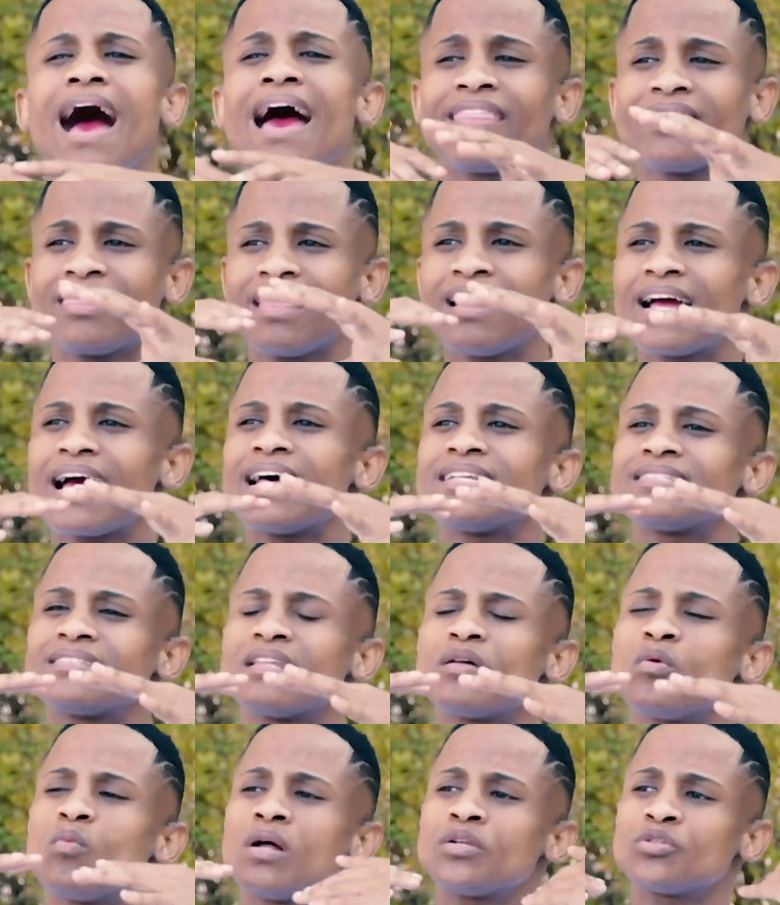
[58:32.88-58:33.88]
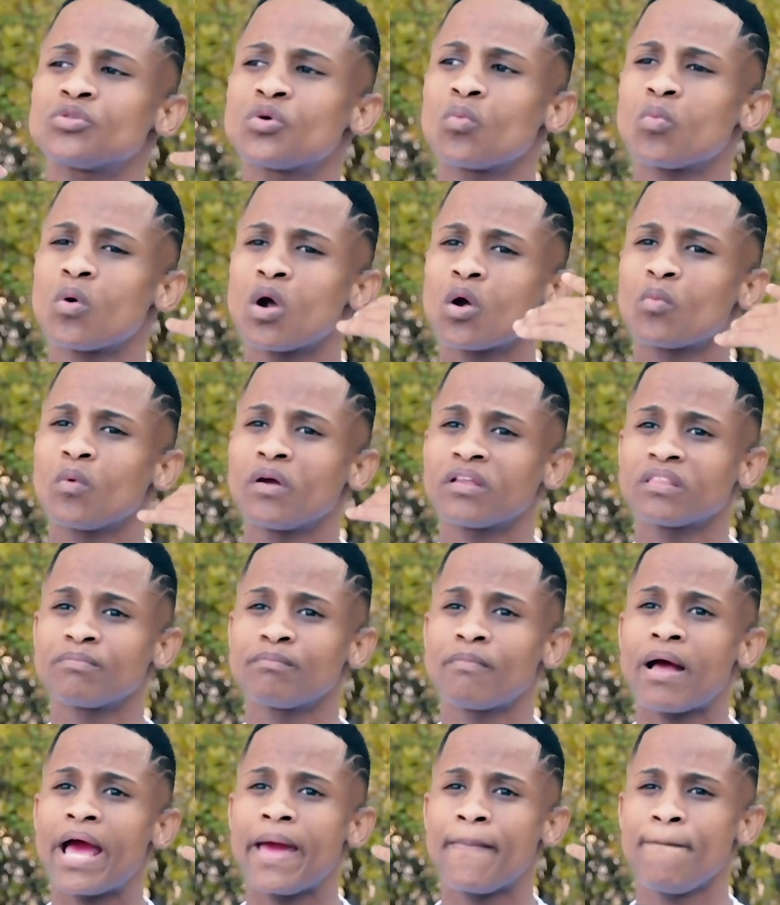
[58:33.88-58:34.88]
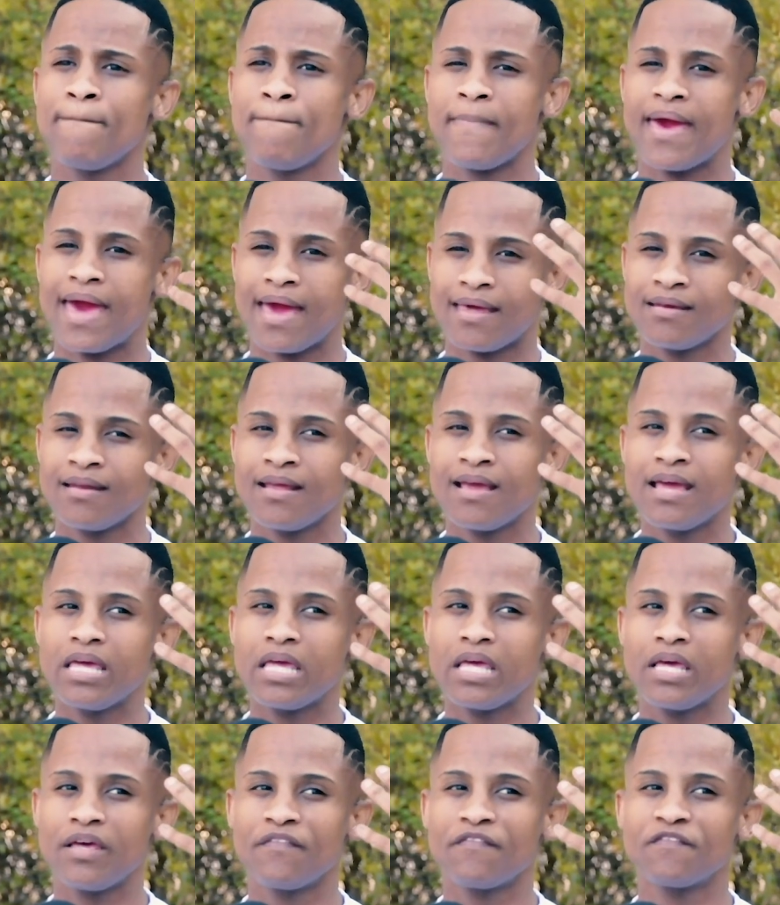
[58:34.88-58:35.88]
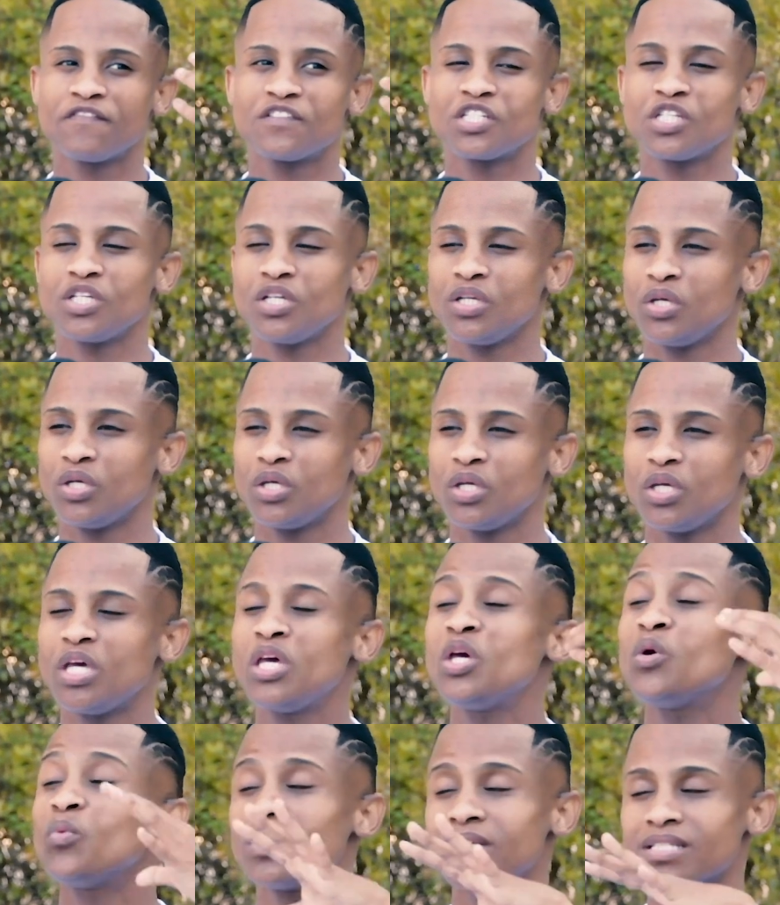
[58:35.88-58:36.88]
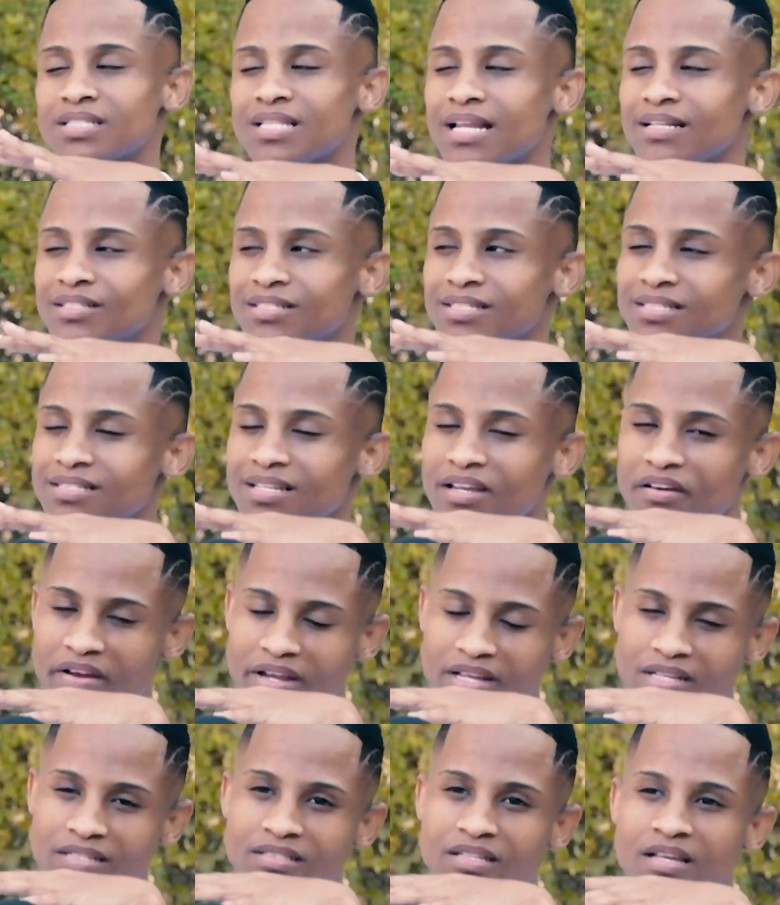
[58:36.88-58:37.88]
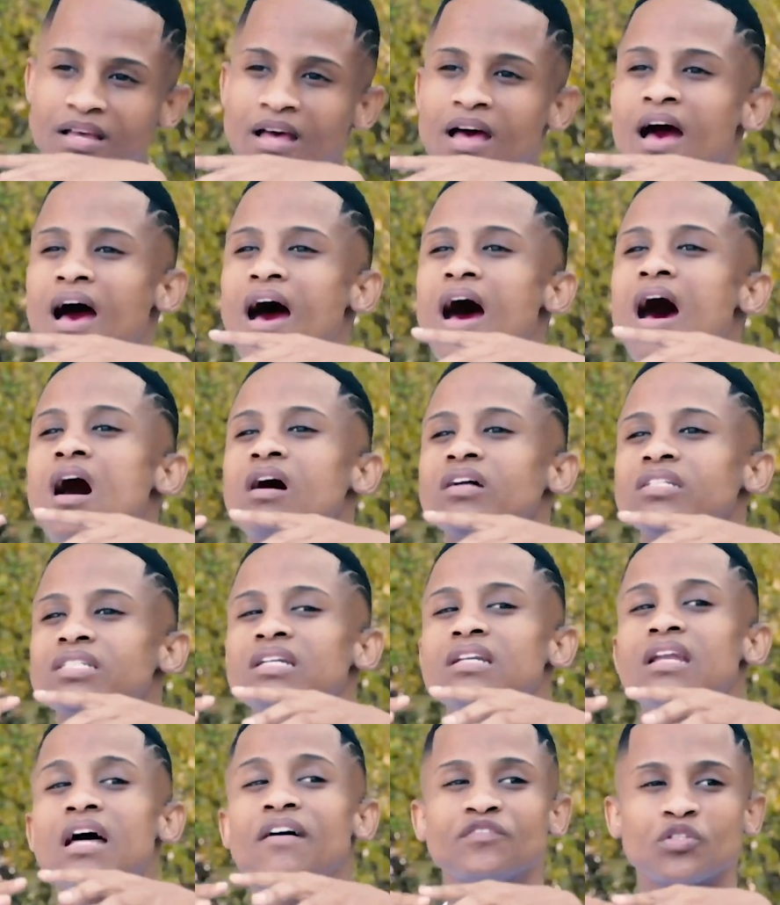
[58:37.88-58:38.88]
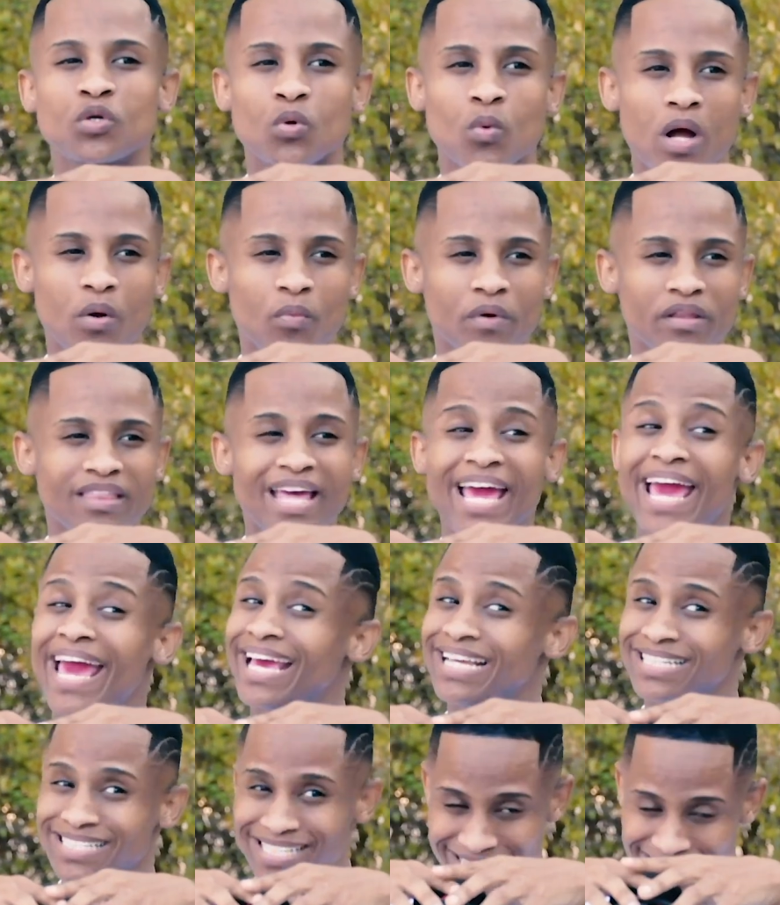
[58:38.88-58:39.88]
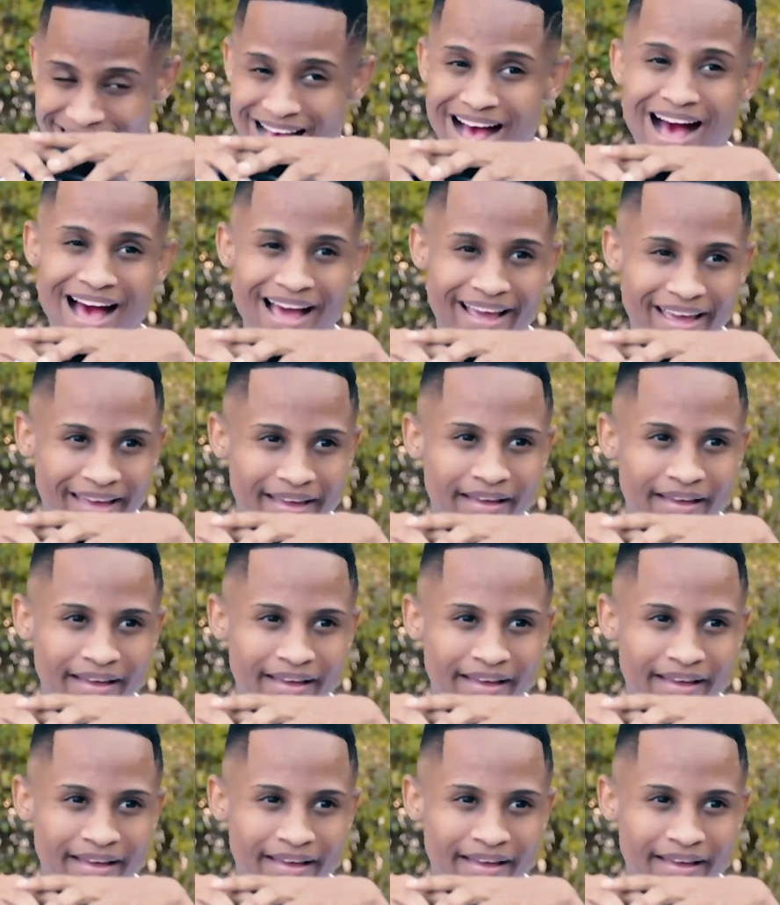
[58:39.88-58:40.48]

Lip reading: I think I still want to work with my man if he was that serious. I'd love to work with ATI.